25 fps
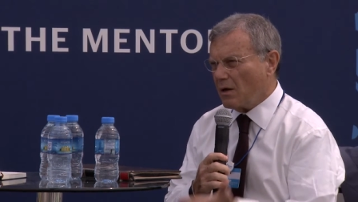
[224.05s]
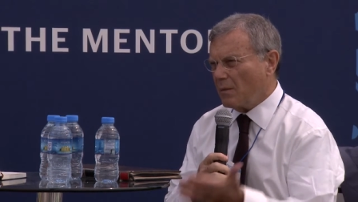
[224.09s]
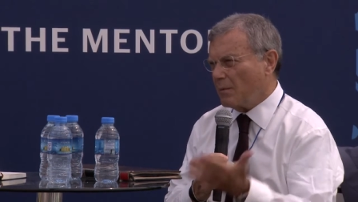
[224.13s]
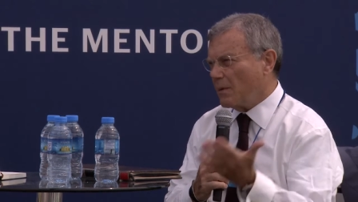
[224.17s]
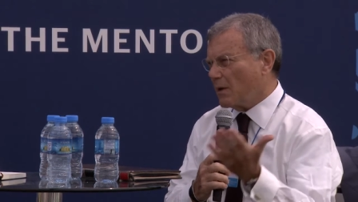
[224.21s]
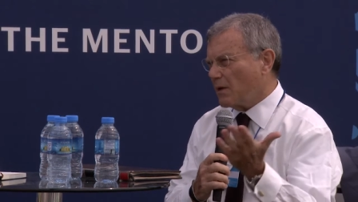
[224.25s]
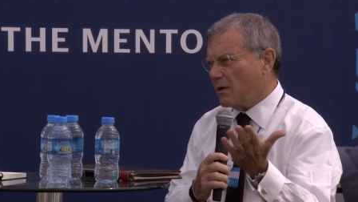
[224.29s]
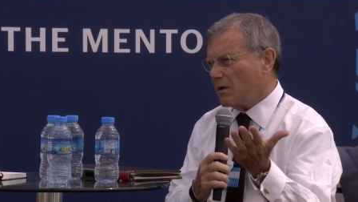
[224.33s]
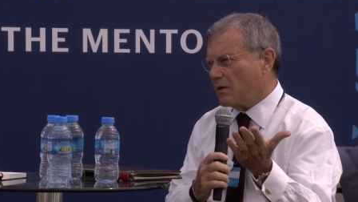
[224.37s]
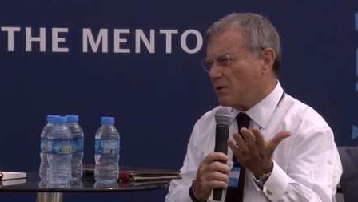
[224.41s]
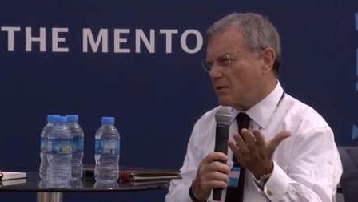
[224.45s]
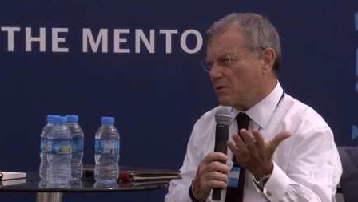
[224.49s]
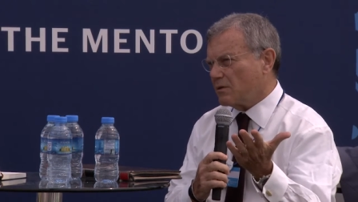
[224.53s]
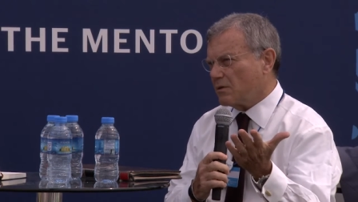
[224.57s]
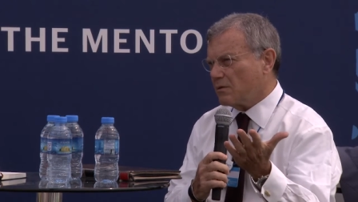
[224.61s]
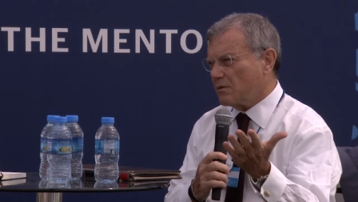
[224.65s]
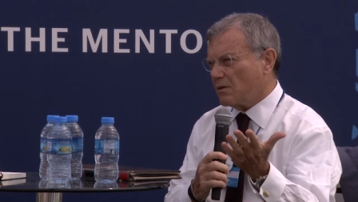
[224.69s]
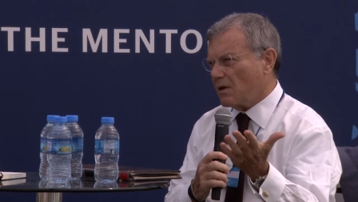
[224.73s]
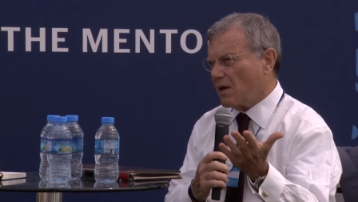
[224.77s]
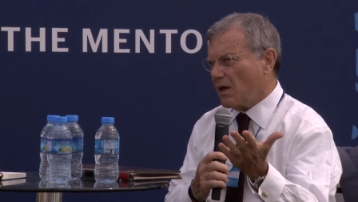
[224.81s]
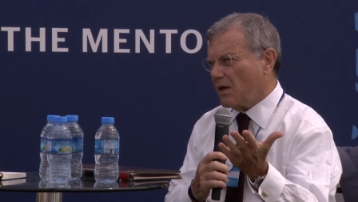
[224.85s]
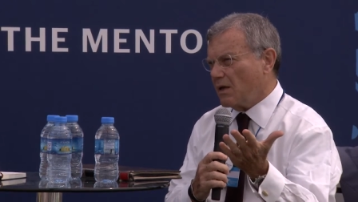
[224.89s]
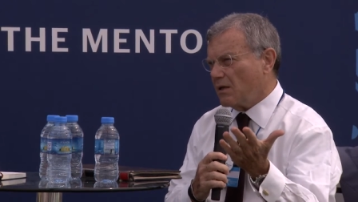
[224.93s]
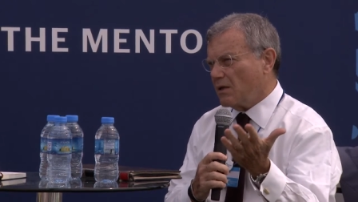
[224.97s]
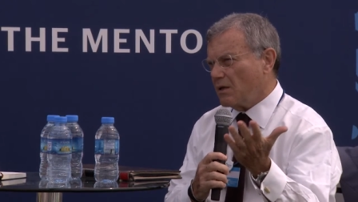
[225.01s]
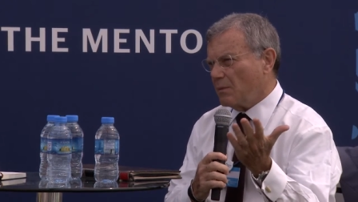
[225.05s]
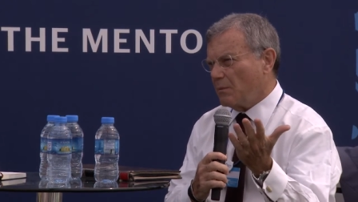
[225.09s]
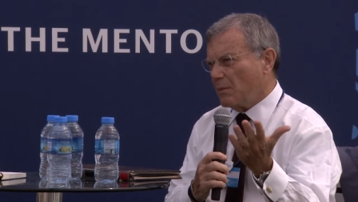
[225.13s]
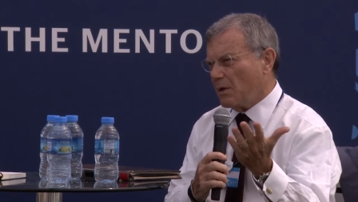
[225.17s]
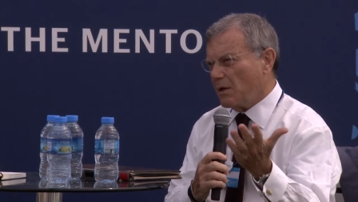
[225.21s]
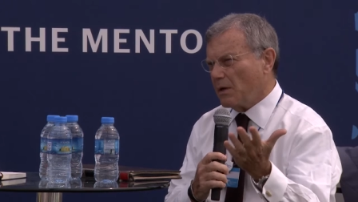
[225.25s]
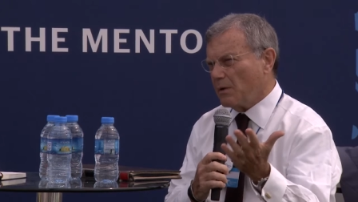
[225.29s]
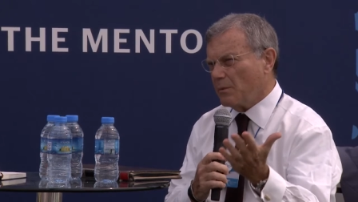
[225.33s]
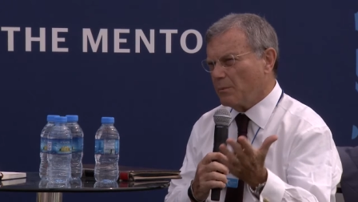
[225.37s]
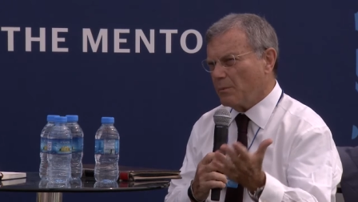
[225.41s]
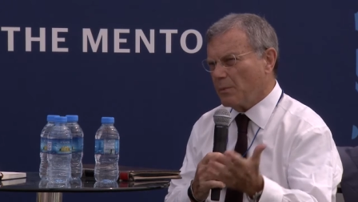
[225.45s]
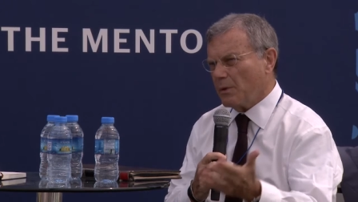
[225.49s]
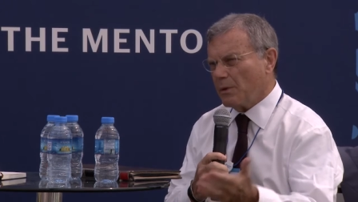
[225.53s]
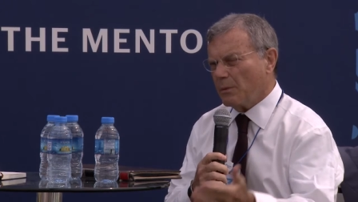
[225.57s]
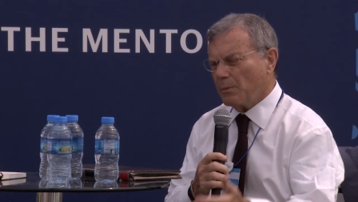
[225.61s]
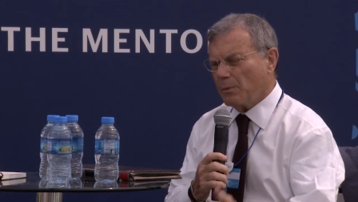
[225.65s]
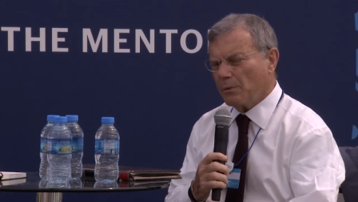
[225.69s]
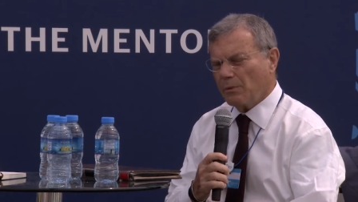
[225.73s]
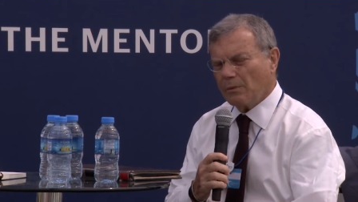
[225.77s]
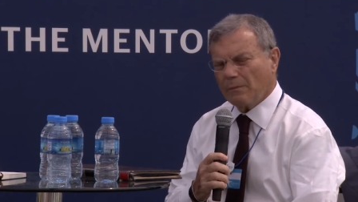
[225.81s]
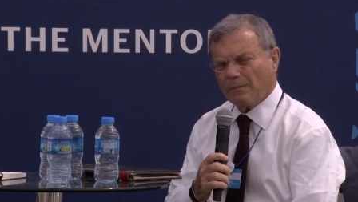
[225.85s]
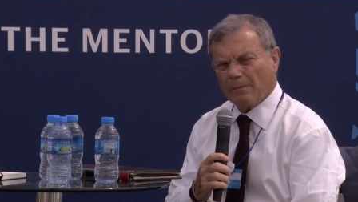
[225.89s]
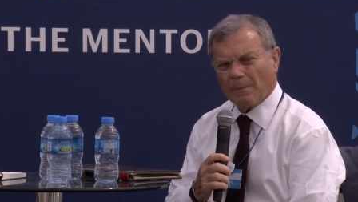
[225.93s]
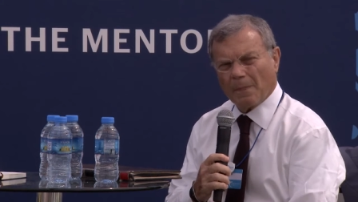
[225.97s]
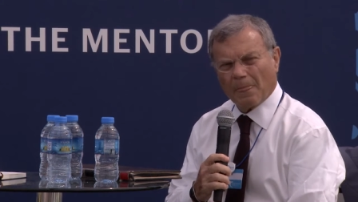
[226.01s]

I mean, it's 80 million people,